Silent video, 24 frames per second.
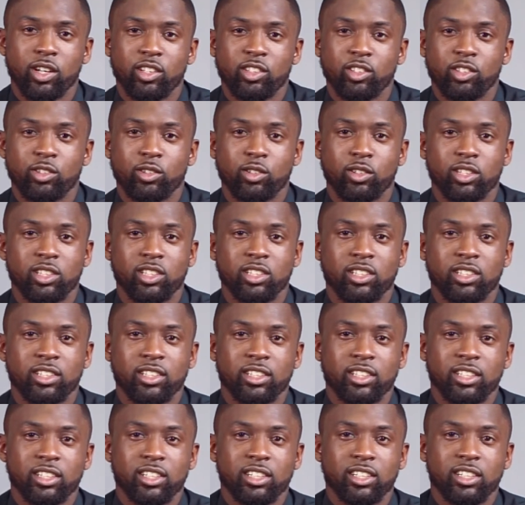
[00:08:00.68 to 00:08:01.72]
and so on.
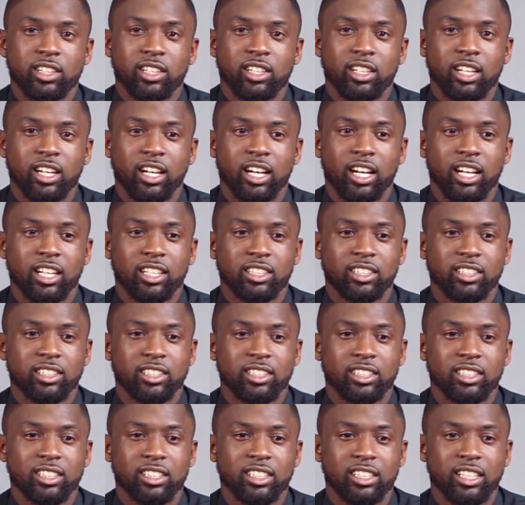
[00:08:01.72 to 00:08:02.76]
And
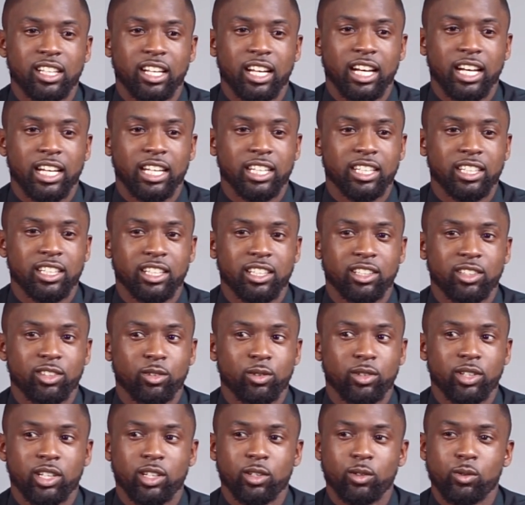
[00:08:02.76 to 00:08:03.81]
I
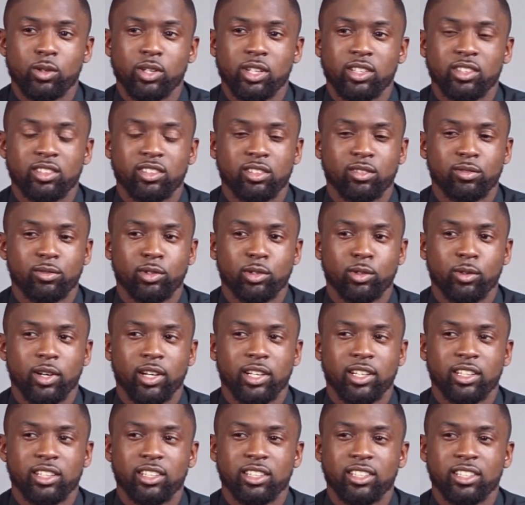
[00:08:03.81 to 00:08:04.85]
doing a whole interview
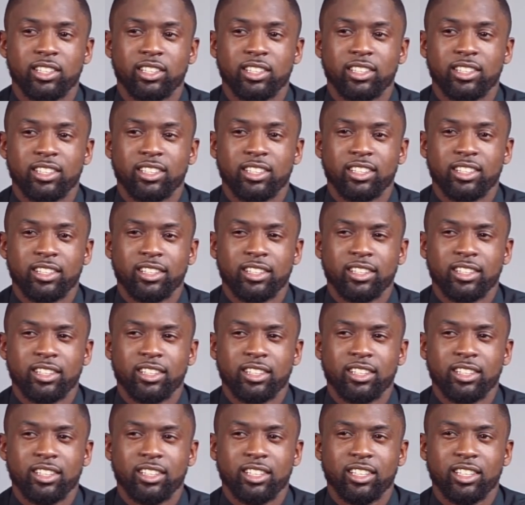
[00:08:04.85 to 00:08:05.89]
and
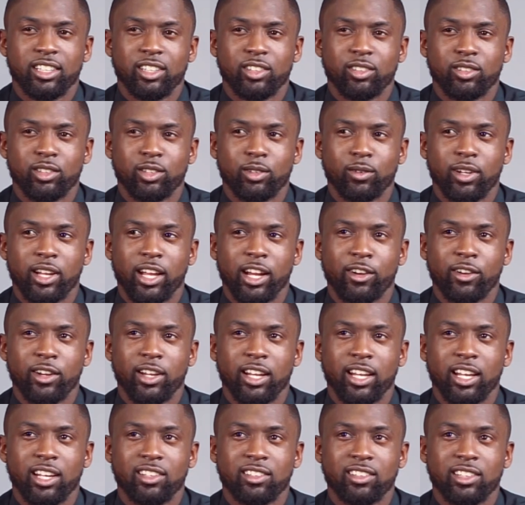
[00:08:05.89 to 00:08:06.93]
it's only when I
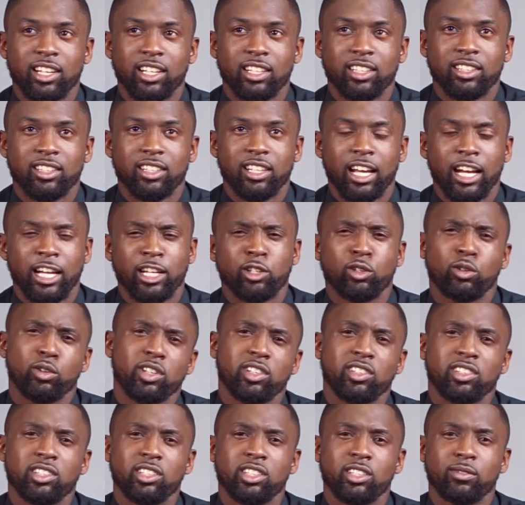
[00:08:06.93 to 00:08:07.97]
realized that I know
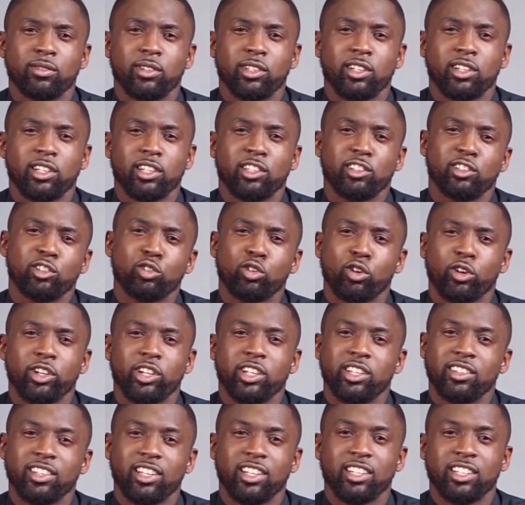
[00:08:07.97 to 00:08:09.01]
this individual, the
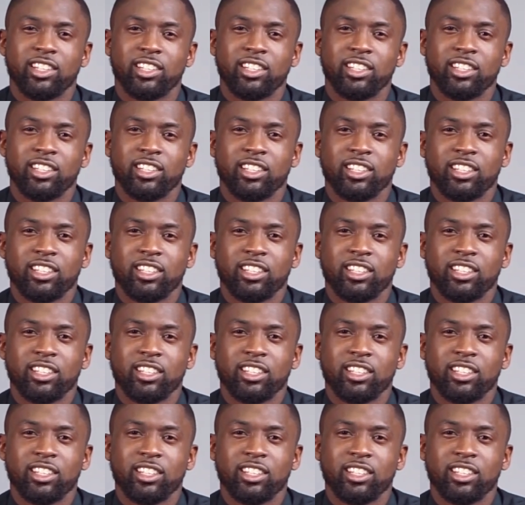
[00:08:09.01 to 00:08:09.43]
story telling,